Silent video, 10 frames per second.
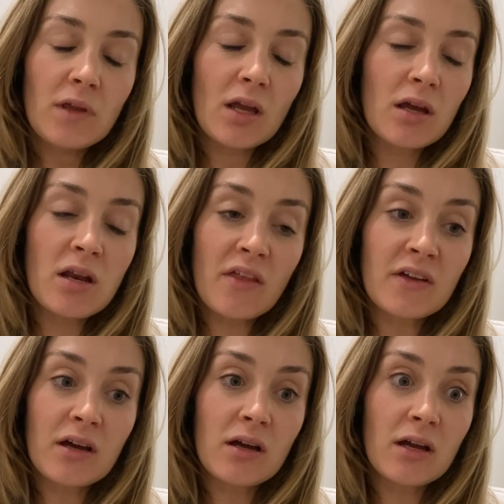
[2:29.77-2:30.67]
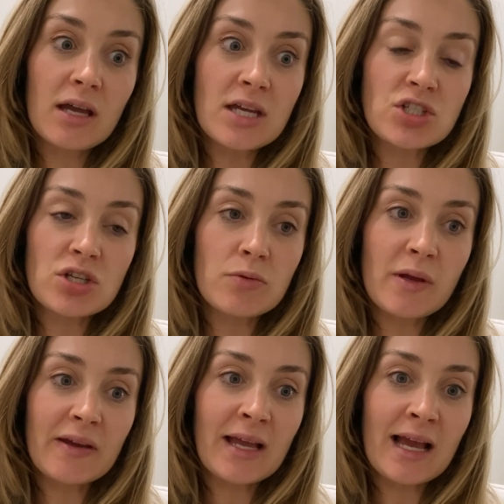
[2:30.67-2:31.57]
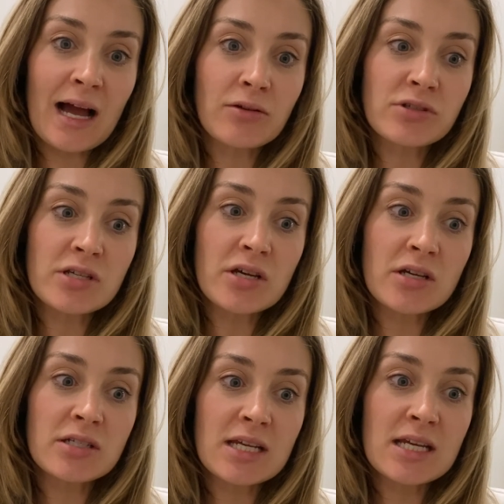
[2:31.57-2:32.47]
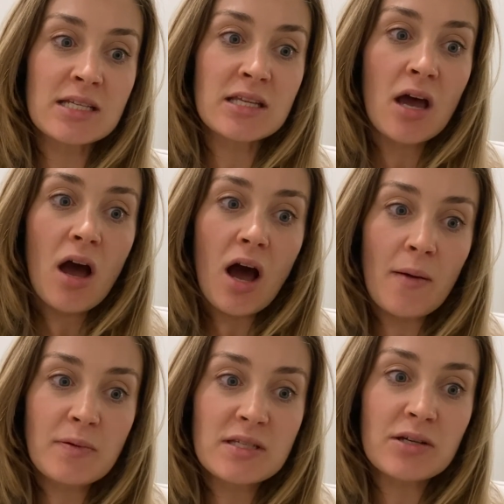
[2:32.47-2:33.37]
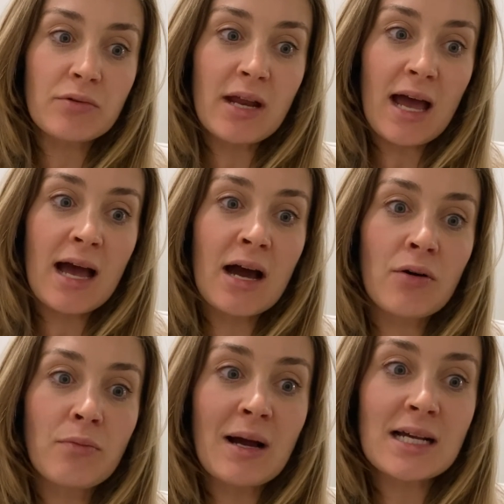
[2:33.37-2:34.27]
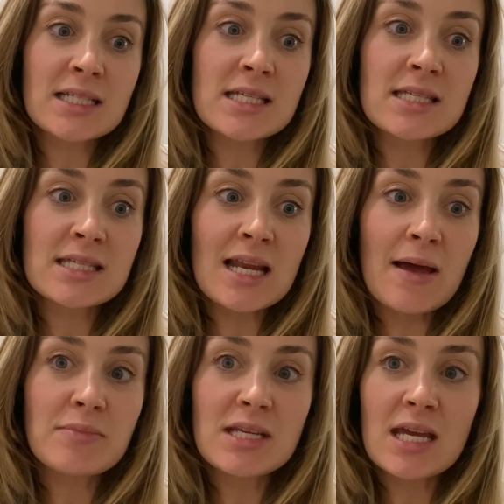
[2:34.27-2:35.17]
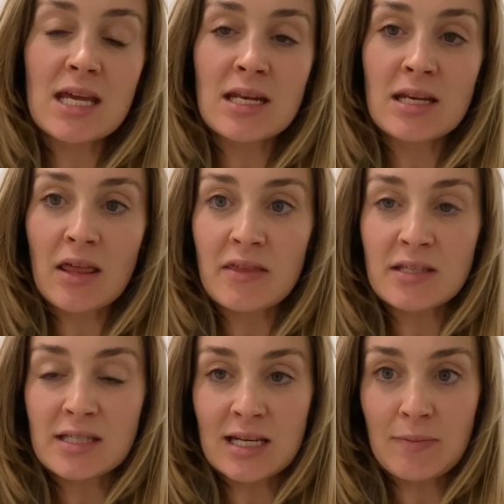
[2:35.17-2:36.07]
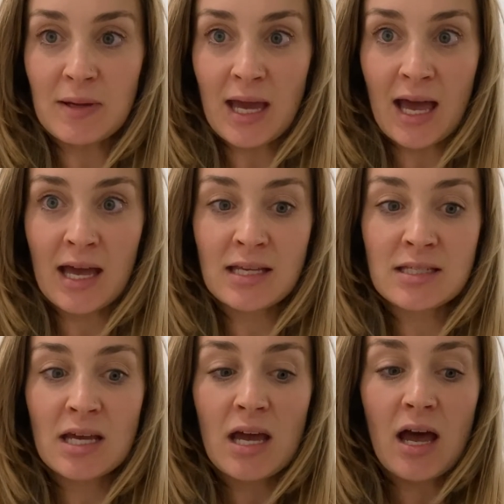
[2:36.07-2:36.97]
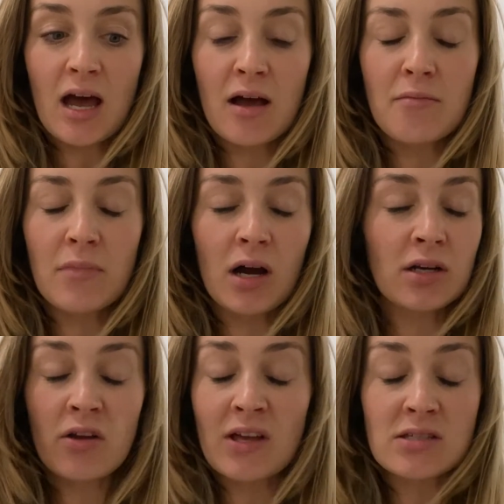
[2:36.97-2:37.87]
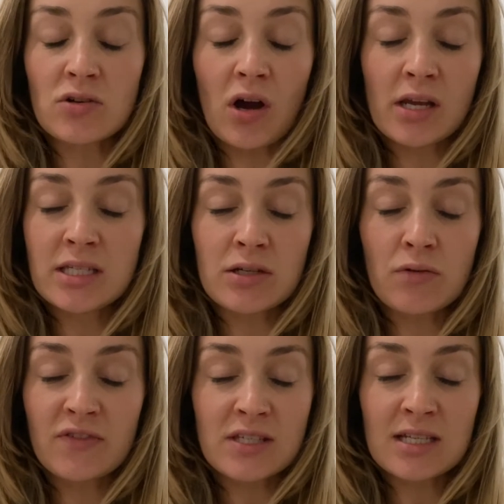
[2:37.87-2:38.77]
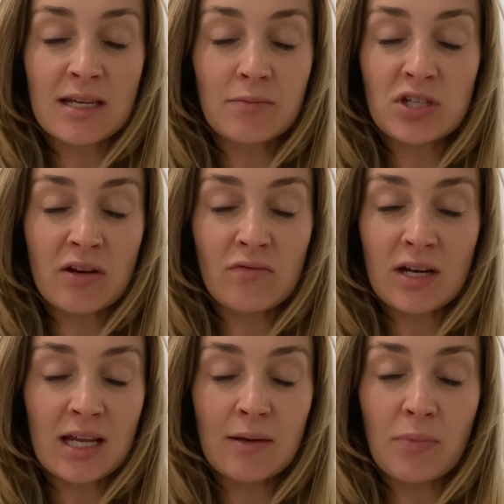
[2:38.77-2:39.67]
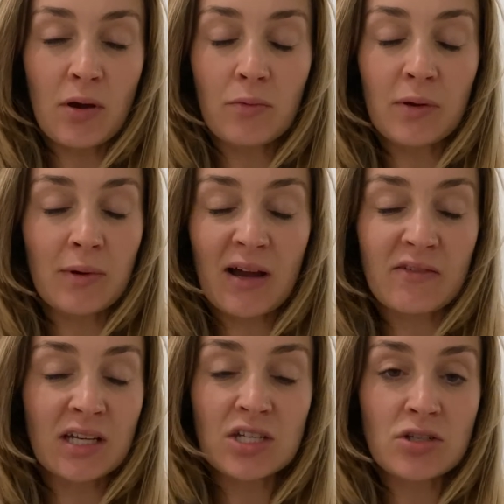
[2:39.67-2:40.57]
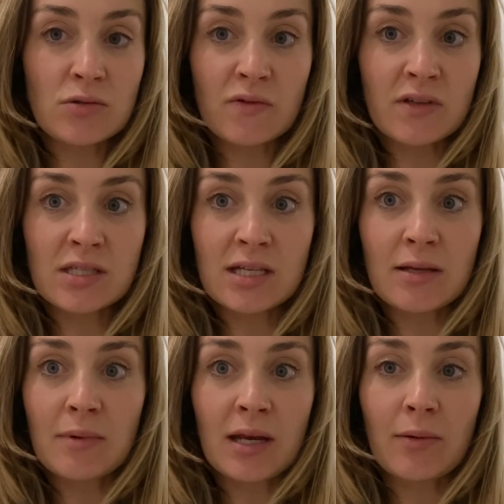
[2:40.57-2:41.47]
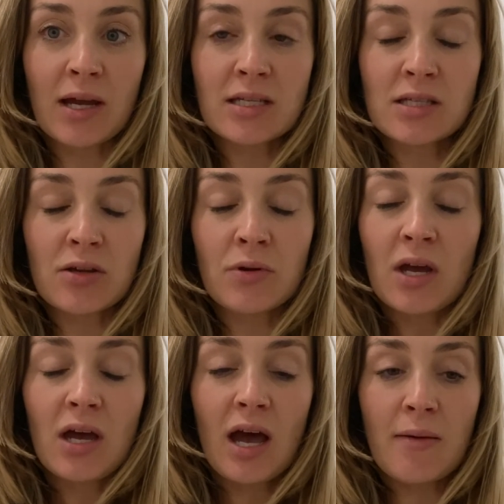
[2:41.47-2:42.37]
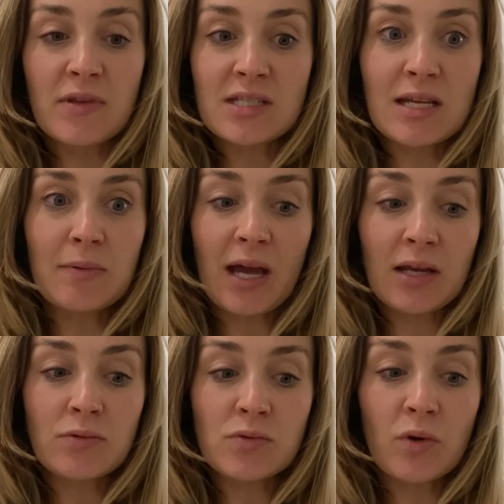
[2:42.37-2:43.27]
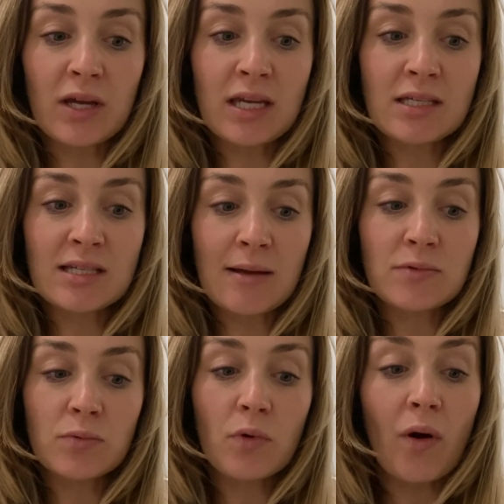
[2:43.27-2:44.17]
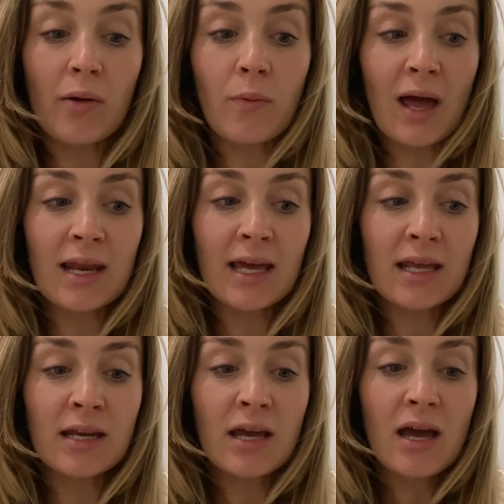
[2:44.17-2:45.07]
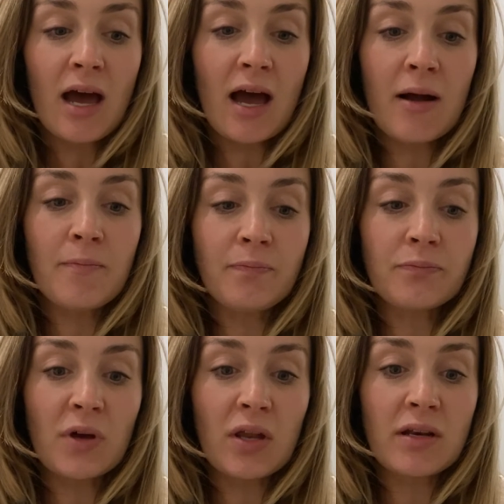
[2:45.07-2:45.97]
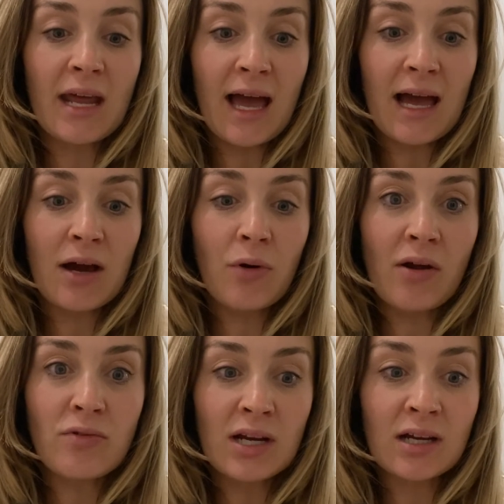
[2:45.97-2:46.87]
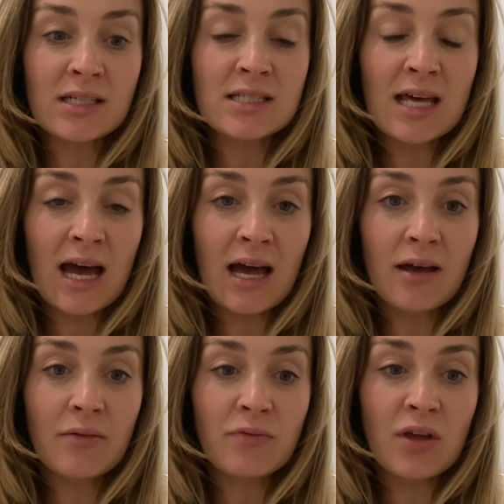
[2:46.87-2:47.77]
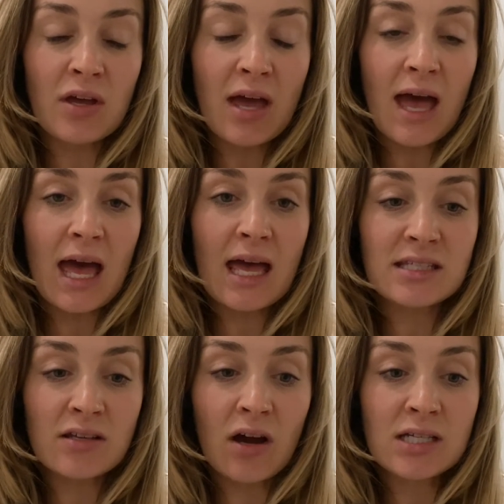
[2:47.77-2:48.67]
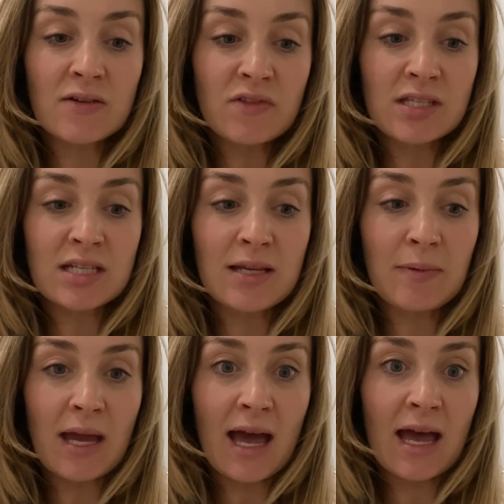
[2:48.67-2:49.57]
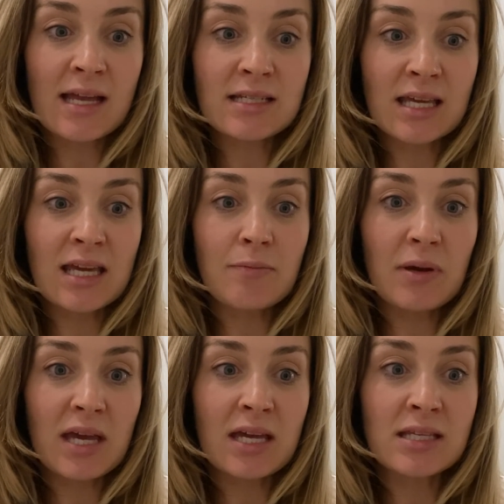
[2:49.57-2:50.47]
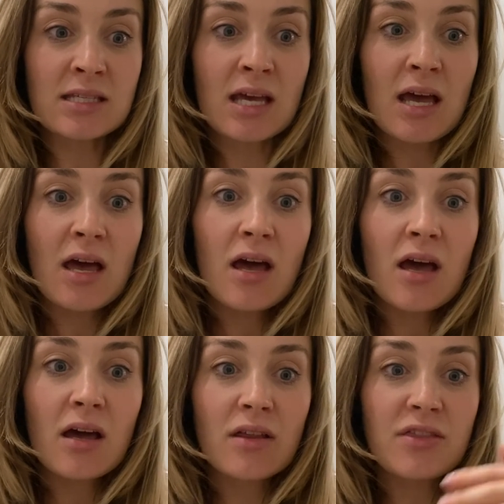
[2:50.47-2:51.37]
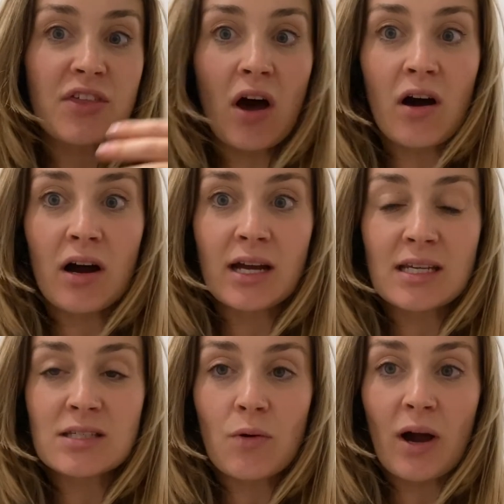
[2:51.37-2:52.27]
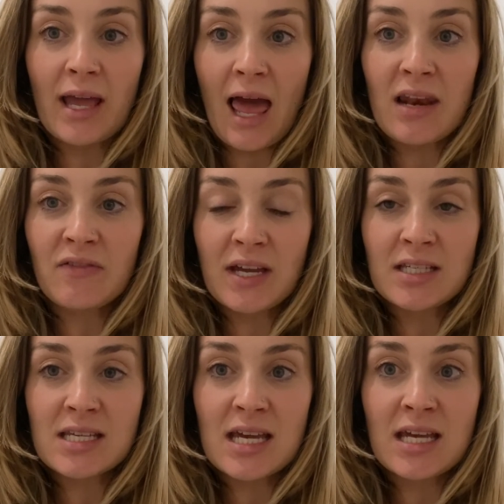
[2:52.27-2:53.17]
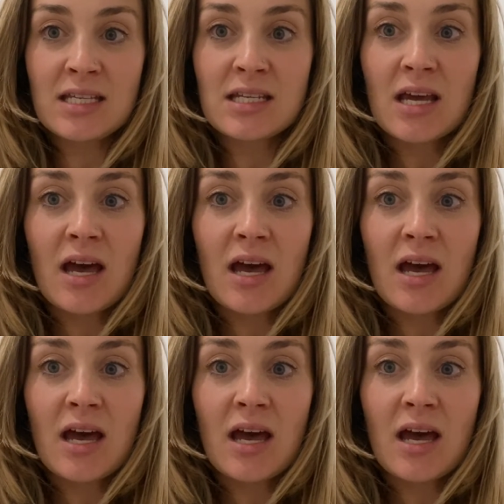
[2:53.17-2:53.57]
Another issue we encountered is up until now, Max has slept in the sleepy head. I know that's not ideal for sleep generally, but we were having issues with his sleep anyway. So the sleepy head was what he slept quite well in. But now I realise that the sides of the sleepy head keep his thighs quite elevated.